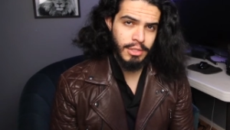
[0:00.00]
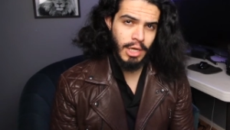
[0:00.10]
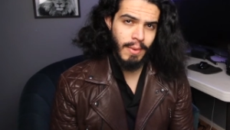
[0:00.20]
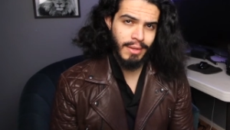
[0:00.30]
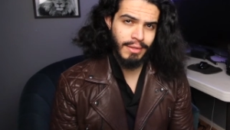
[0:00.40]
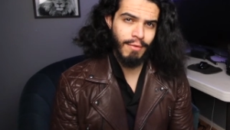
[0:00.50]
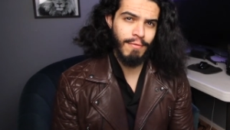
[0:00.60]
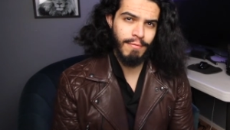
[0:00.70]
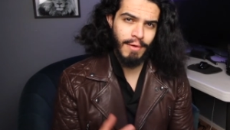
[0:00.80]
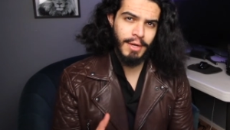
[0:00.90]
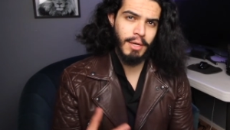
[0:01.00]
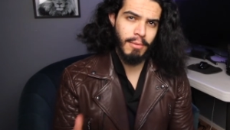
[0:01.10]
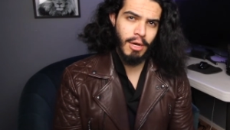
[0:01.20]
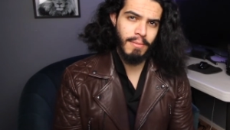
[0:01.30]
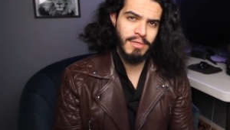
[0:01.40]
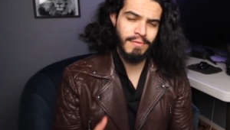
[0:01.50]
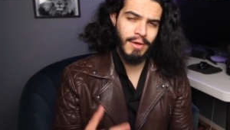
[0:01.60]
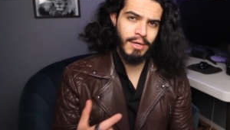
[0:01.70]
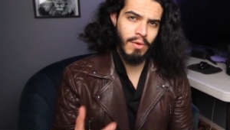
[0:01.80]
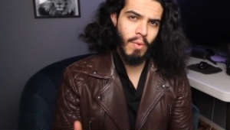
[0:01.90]
to go out there and find a purpose,
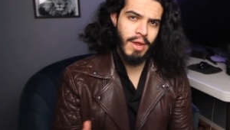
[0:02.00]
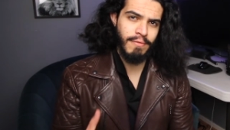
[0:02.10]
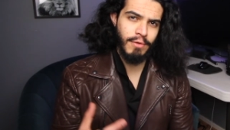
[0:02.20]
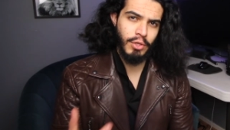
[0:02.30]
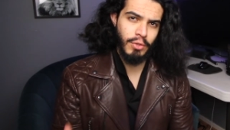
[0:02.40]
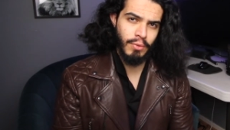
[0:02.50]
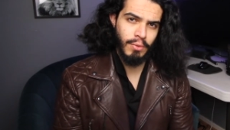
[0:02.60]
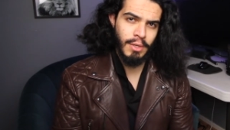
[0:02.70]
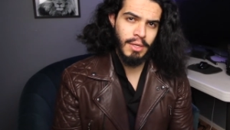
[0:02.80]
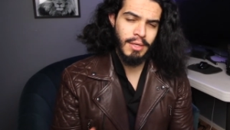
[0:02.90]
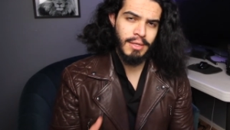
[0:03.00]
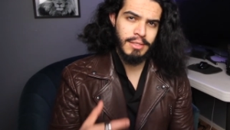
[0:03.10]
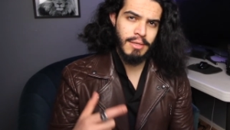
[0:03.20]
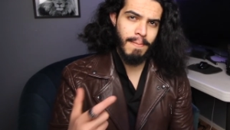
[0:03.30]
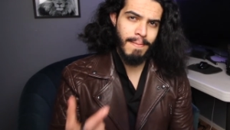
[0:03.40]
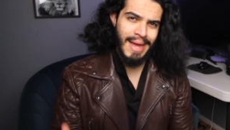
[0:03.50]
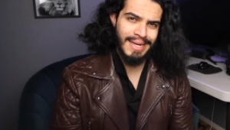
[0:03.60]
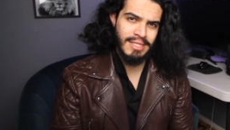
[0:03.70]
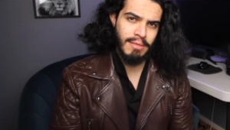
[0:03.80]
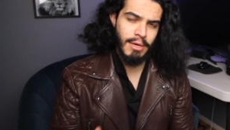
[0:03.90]
find a way for you to
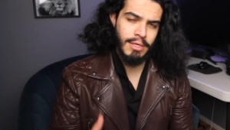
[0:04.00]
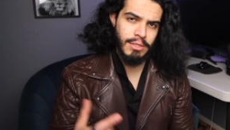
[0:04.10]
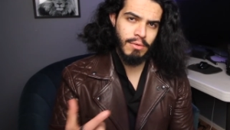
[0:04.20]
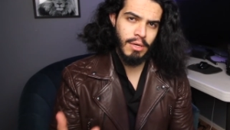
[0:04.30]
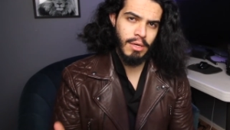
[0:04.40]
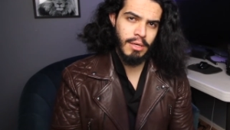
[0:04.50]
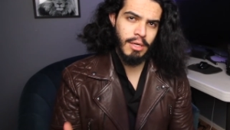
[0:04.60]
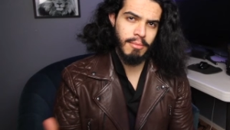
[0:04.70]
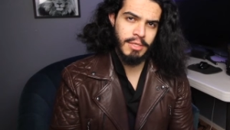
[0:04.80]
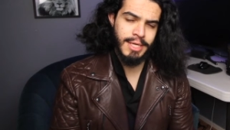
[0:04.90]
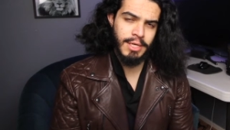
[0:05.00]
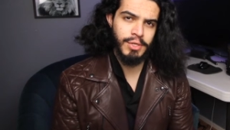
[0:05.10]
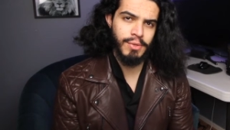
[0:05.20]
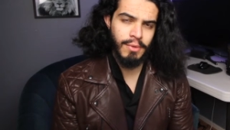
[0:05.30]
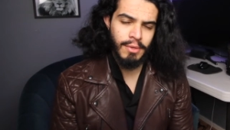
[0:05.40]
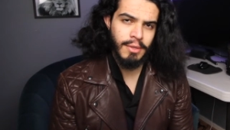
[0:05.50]
maximize your earning potential.